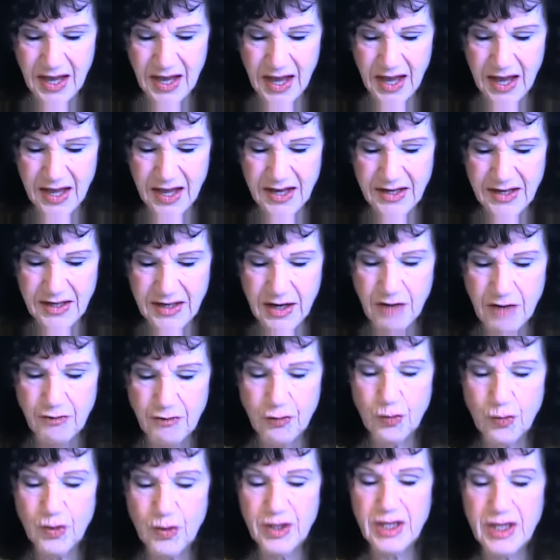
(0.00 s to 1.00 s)
And
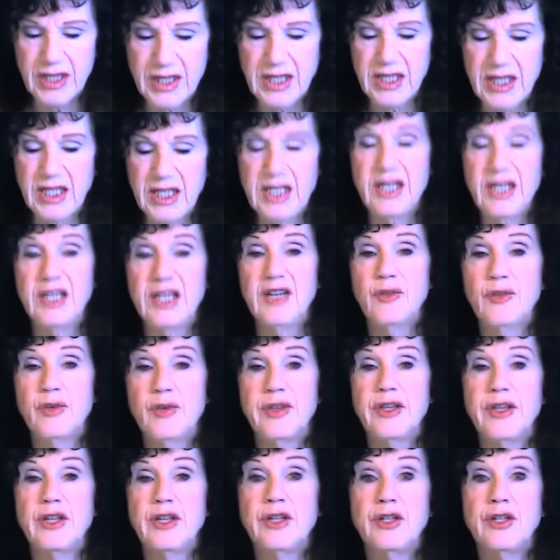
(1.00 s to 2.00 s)
avoid eating
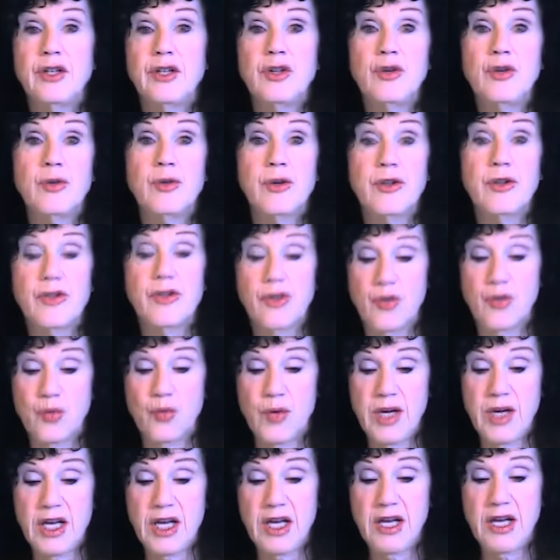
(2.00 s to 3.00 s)
within two or
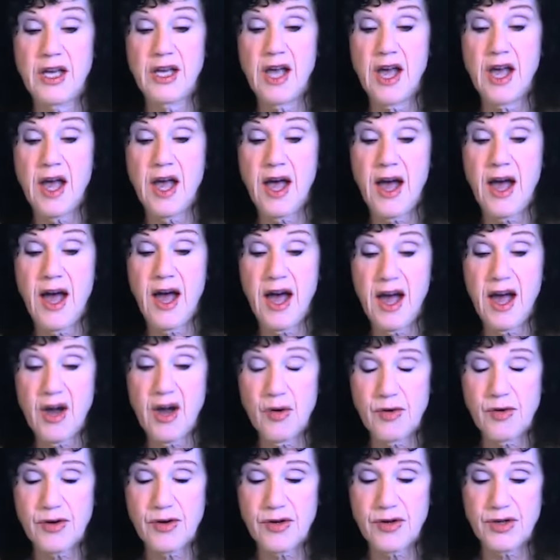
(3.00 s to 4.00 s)
three
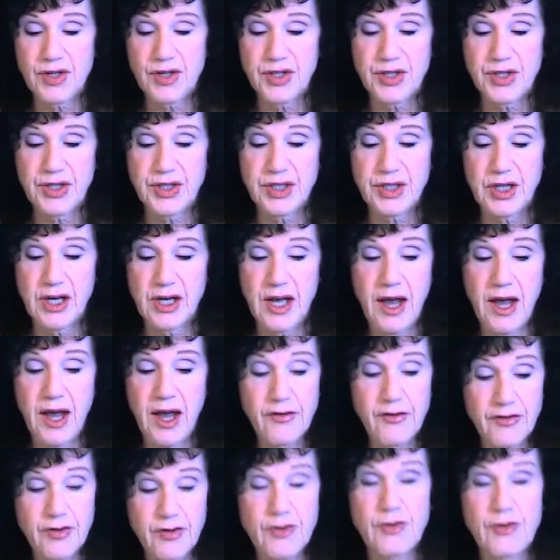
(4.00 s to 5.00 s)
hours
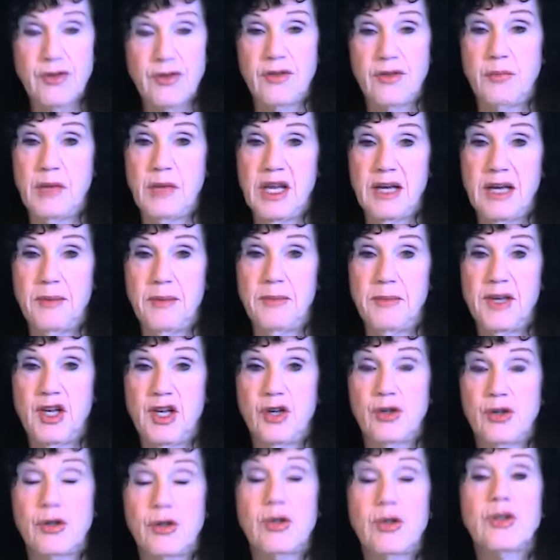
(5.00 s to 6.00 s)
after the main
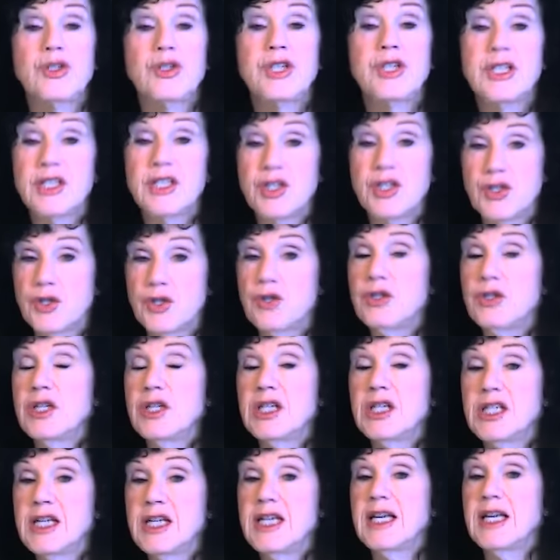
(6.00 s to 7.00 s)
meal, because it's going
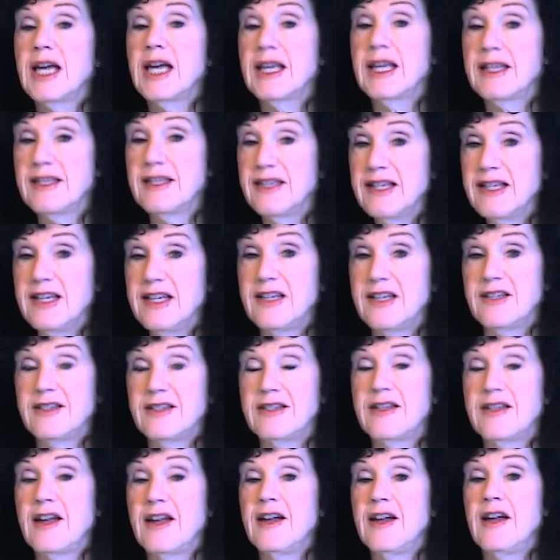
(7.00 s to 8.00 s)
to take at
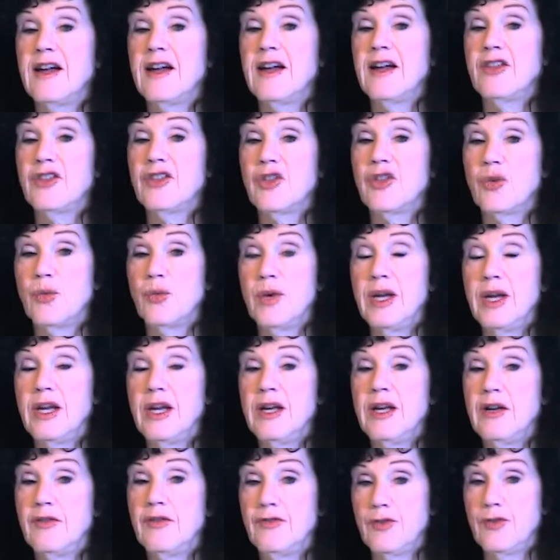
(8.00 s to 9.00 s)
least
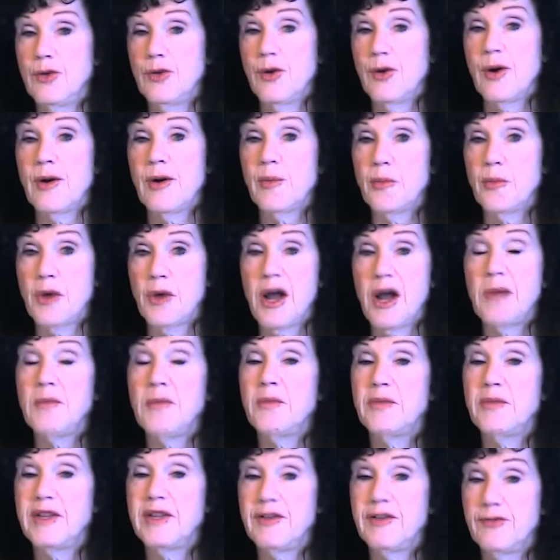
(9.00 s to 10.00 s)
three to four,
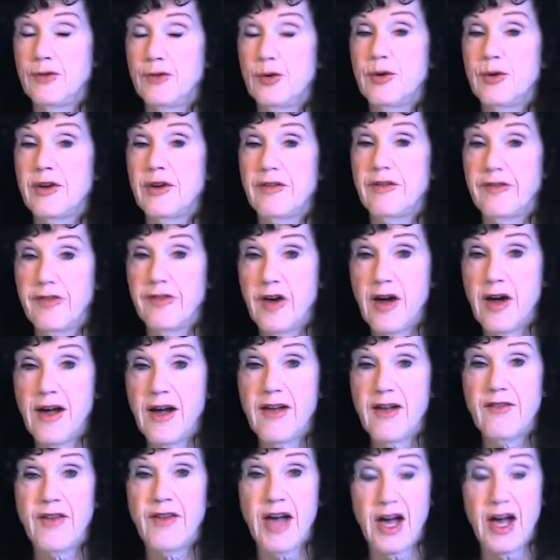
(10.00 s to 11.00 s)
probably four to
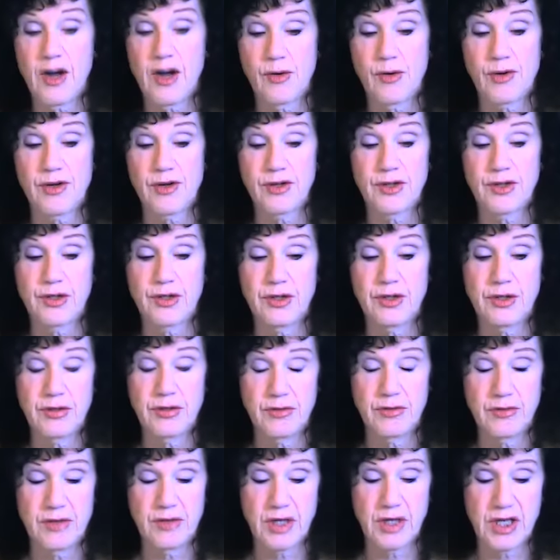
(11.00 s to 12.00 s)
five hours
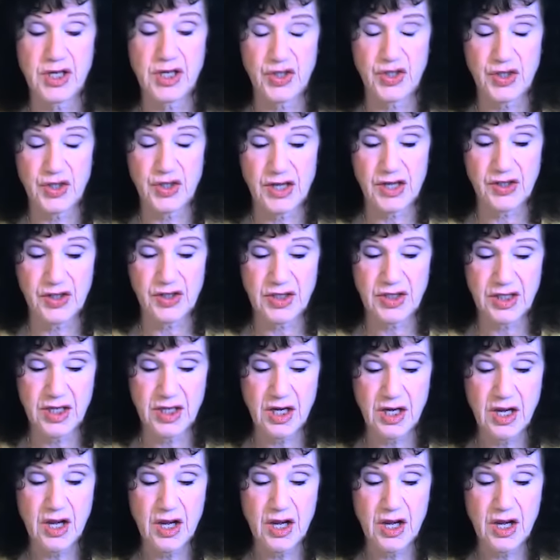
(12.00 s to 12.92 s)
to digest